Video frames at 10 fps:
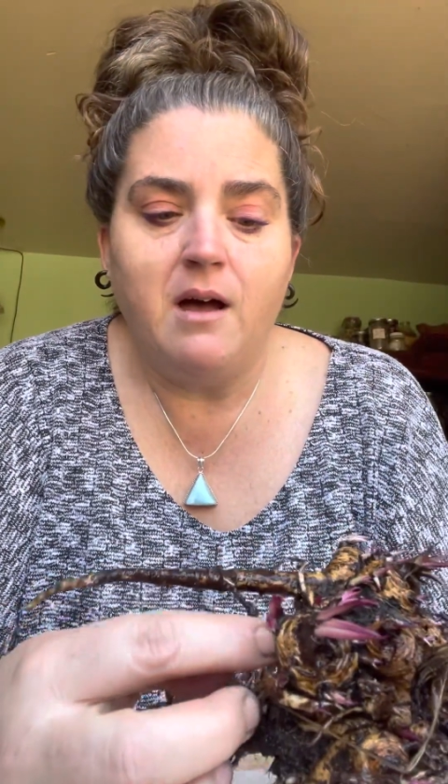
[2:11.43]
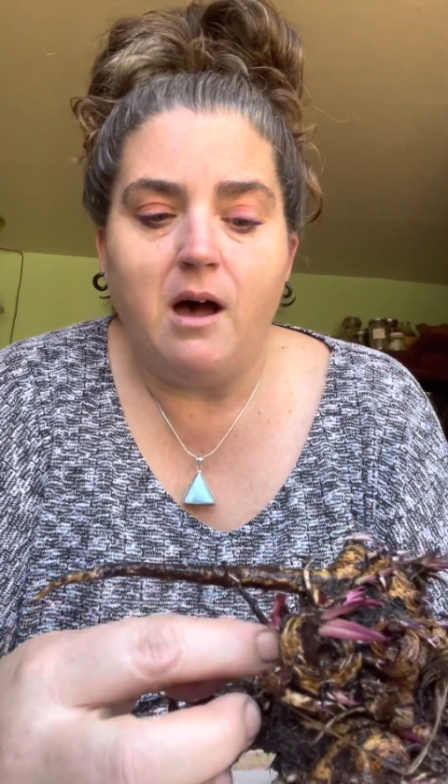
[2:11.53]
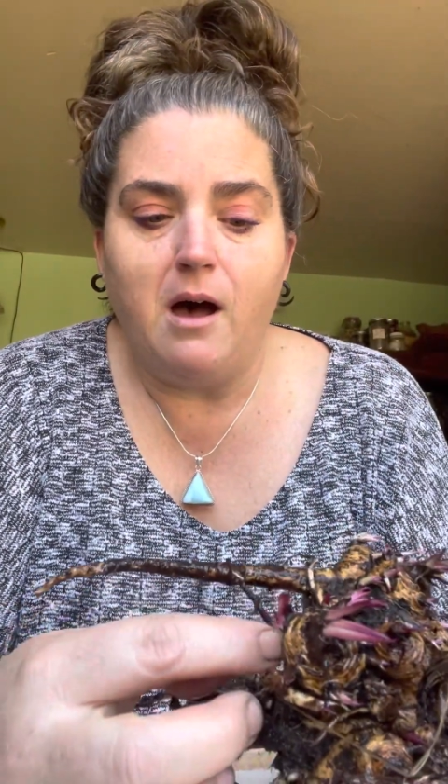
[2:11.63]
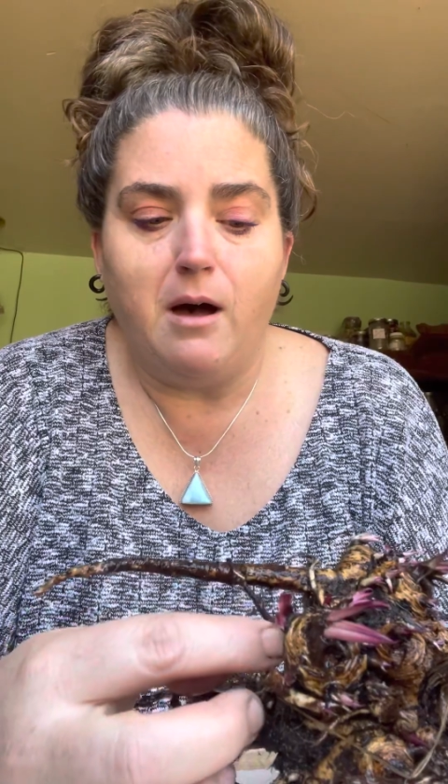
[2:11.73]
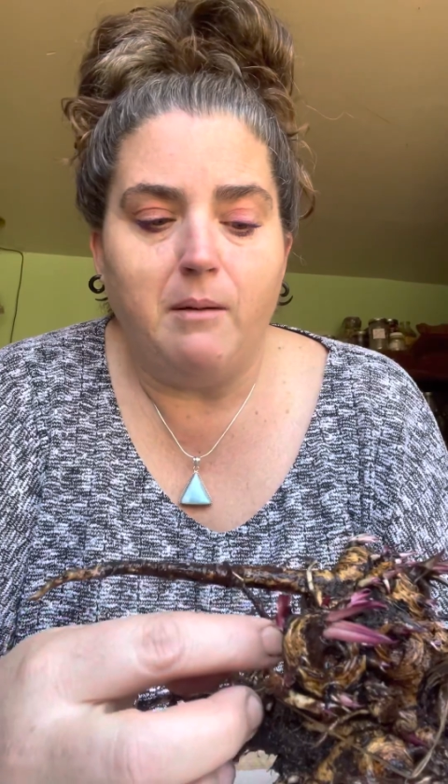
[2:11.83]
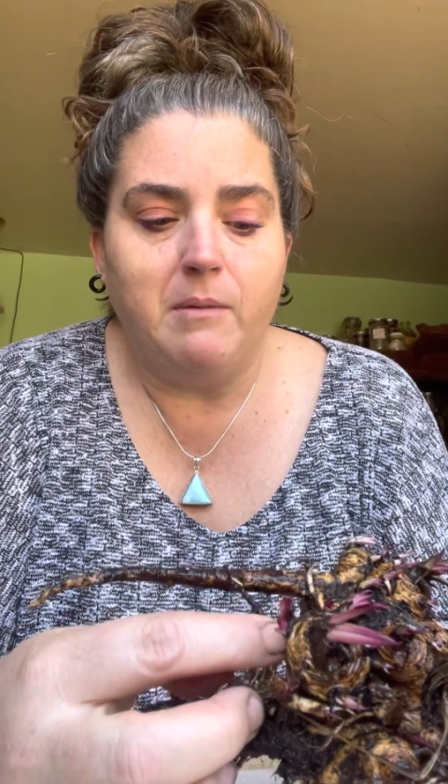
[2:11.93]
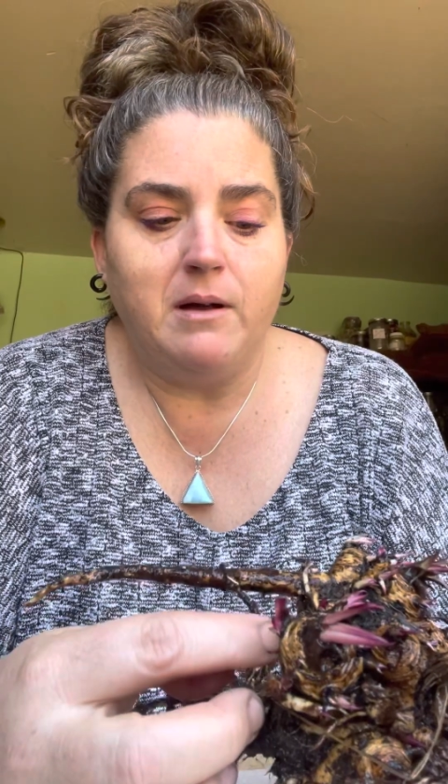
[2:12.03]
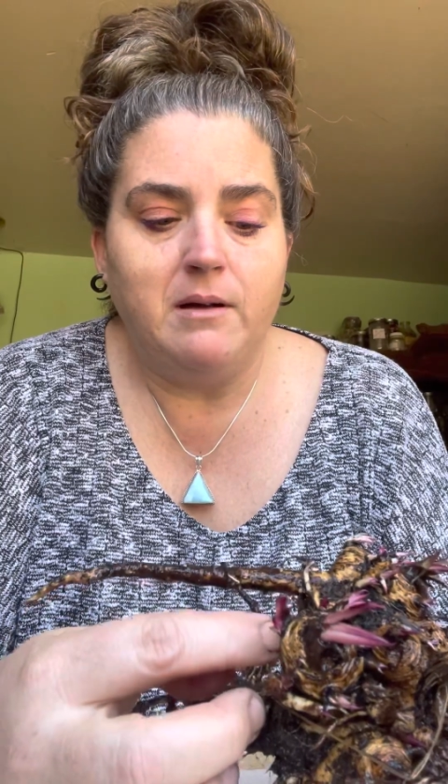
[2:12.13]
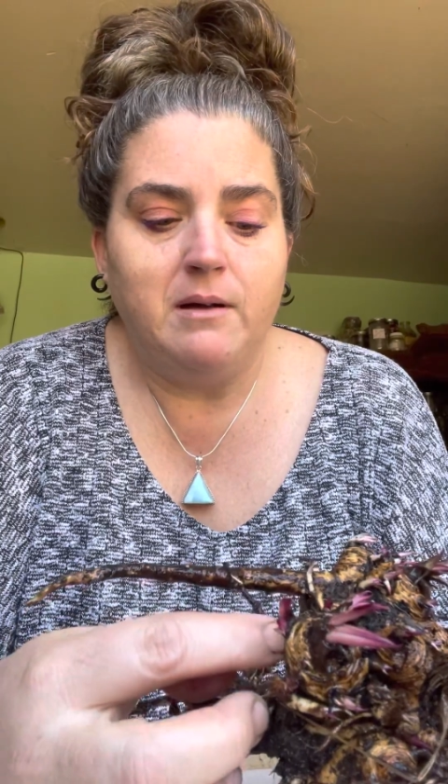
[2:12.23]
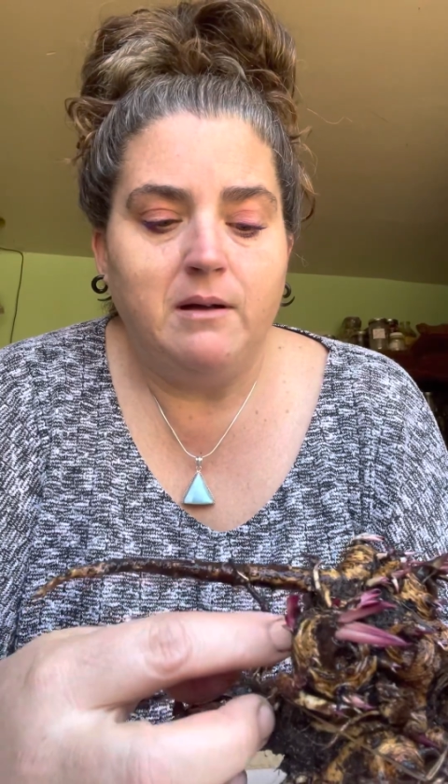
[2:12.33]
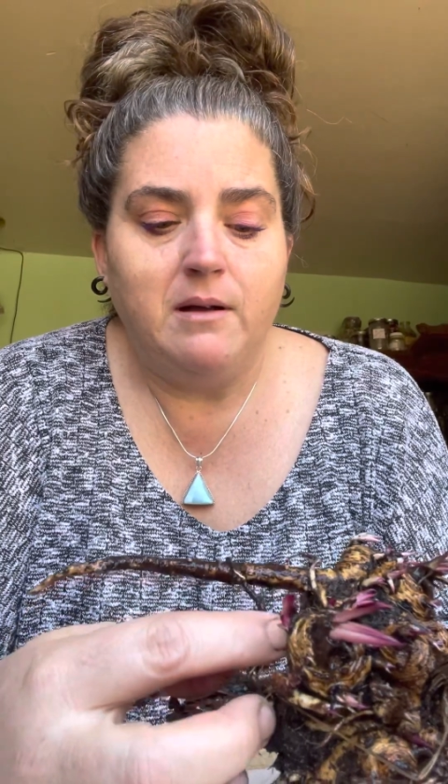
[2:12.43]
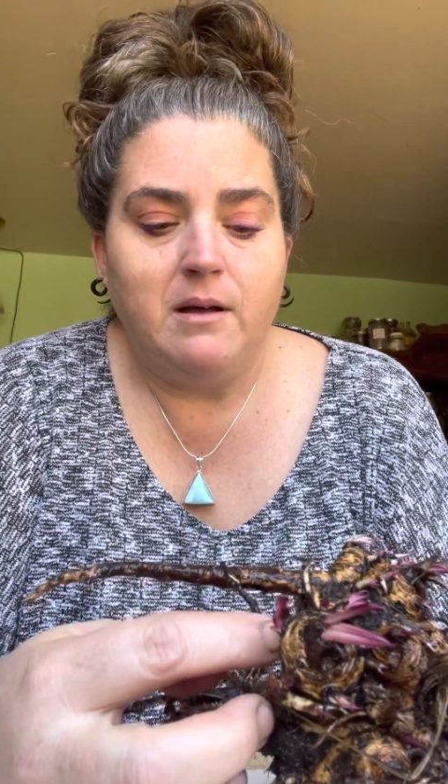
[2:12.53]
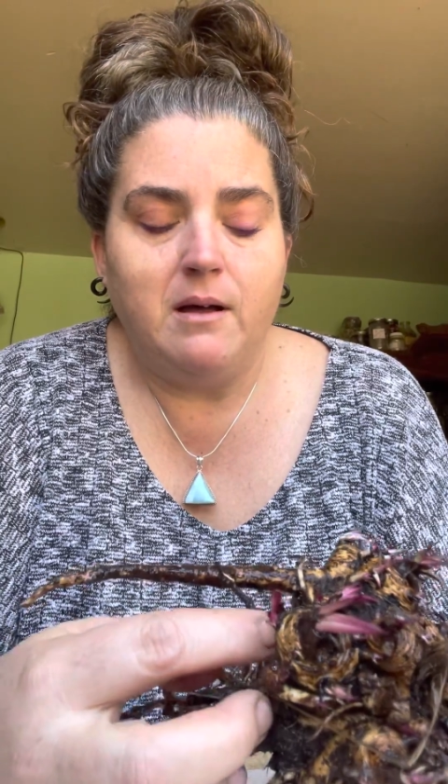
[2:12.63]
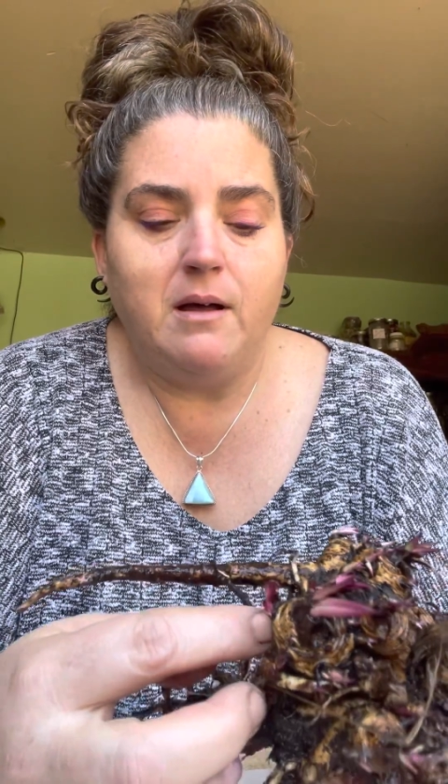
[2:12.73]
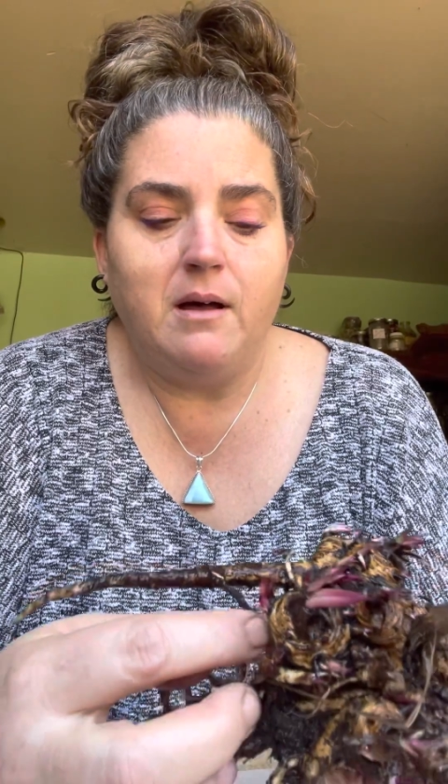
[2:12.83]
I'm
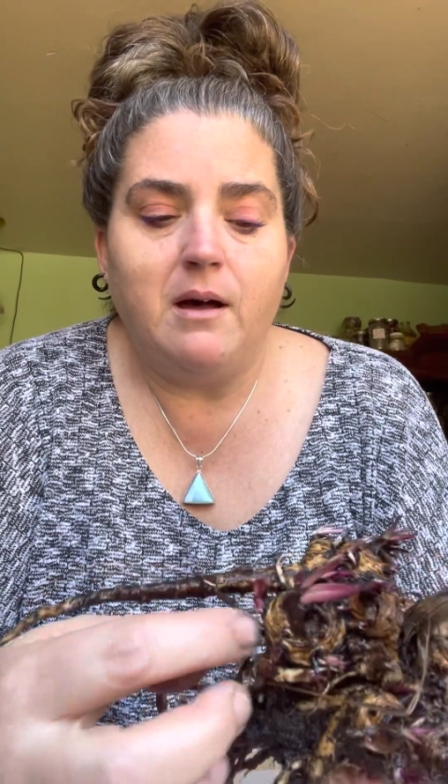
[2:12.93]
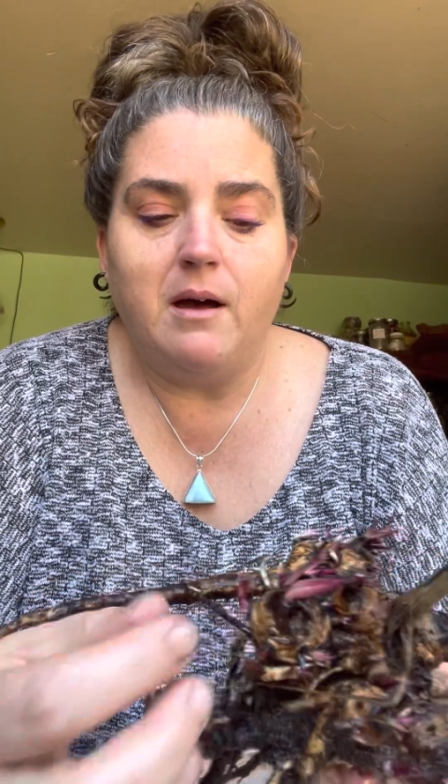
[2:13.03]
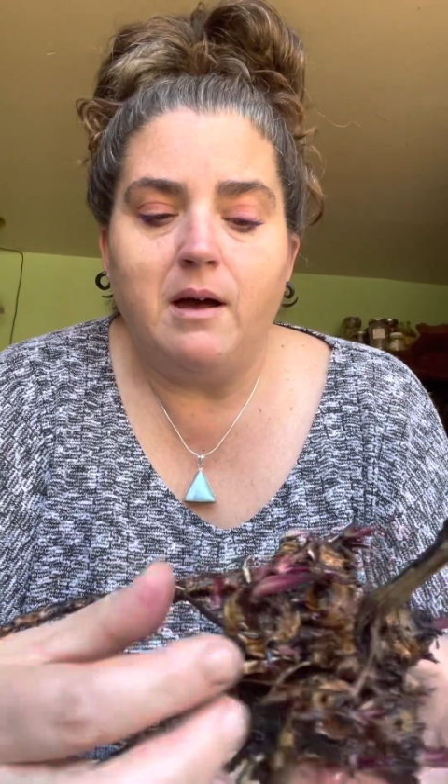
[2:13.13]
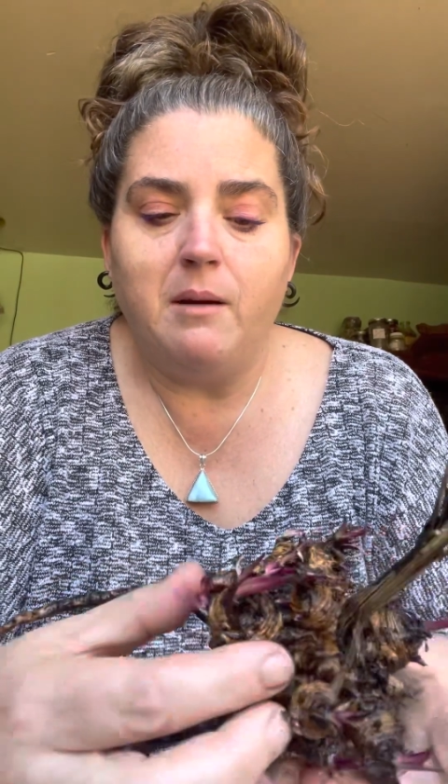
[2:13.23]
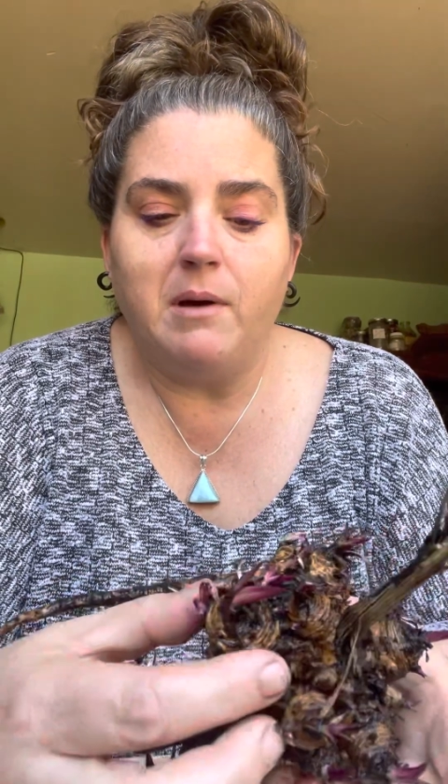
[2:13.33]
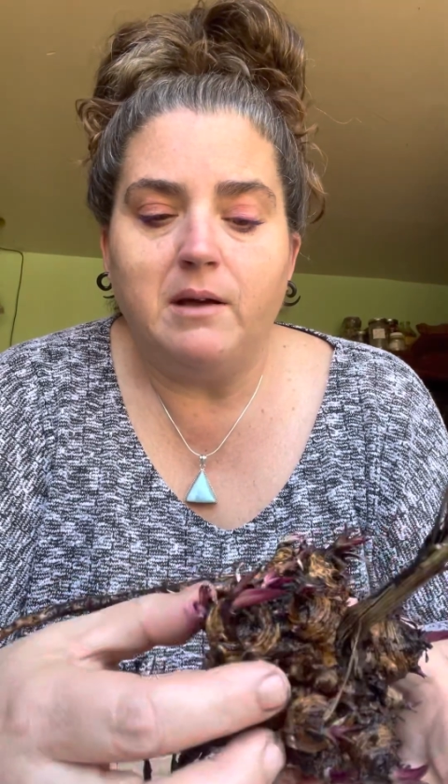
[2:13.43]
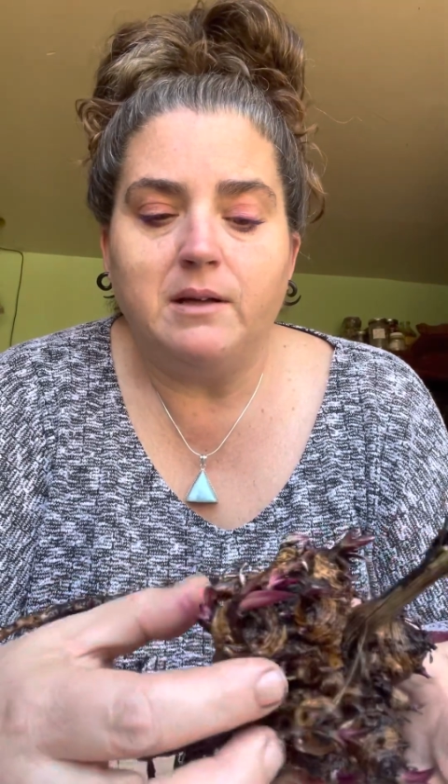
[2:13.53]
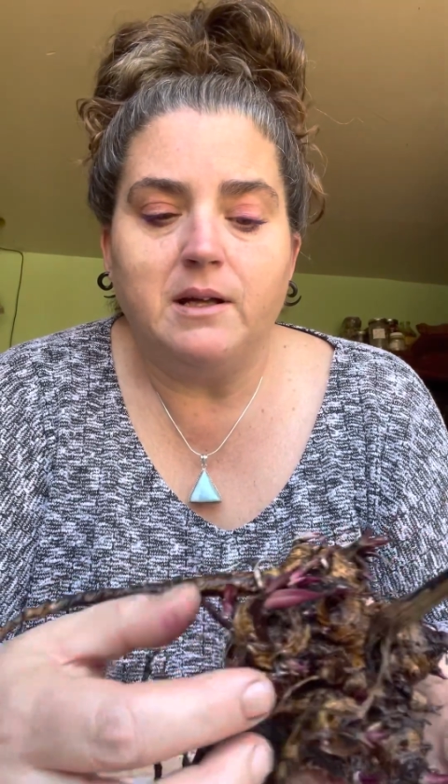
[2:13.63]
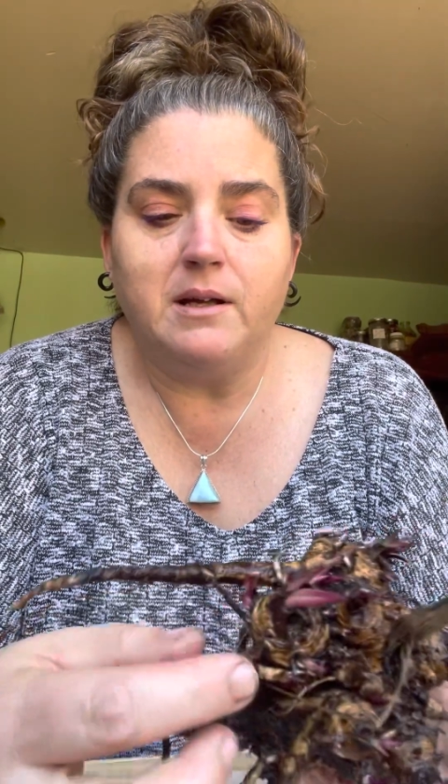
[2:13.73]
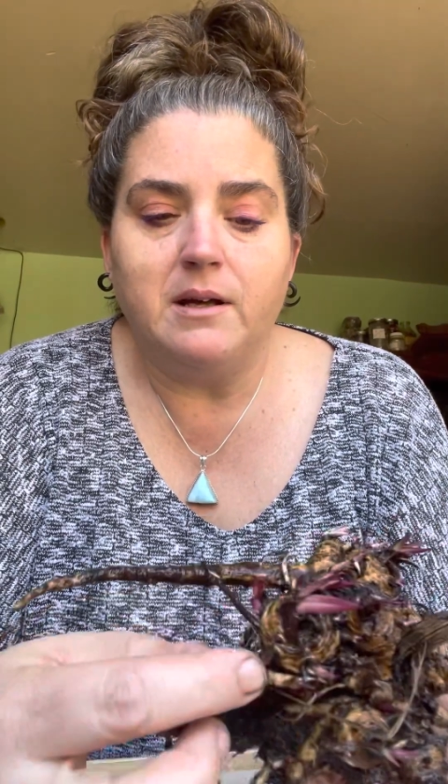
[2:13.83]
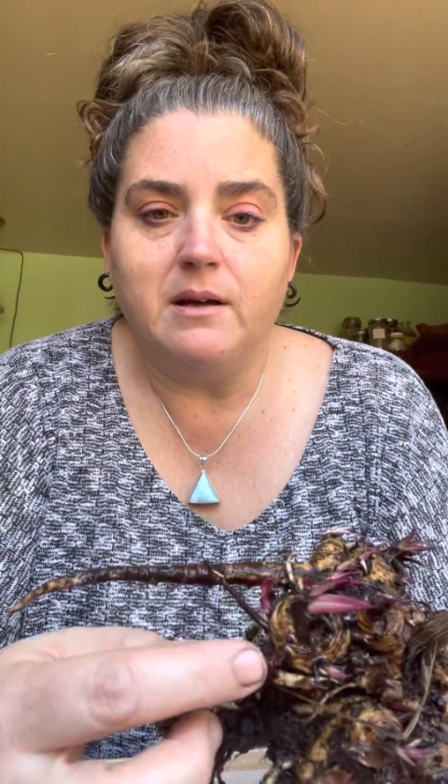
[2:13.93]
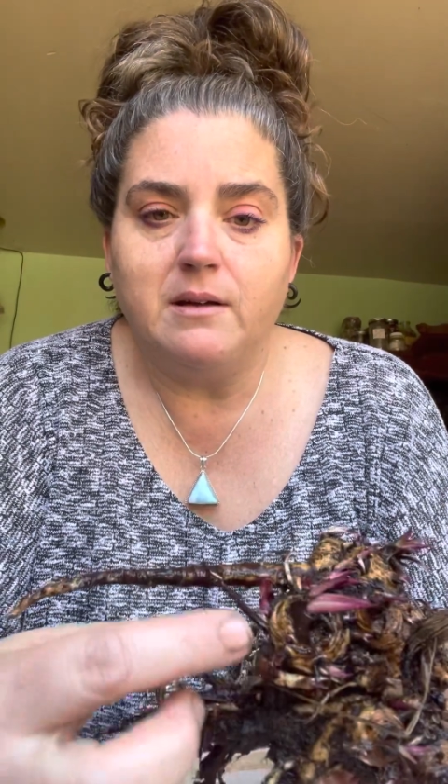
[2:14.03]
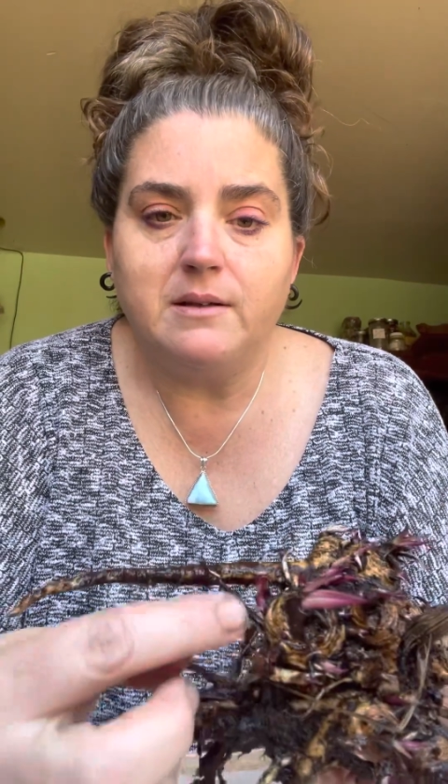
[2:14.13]
gonna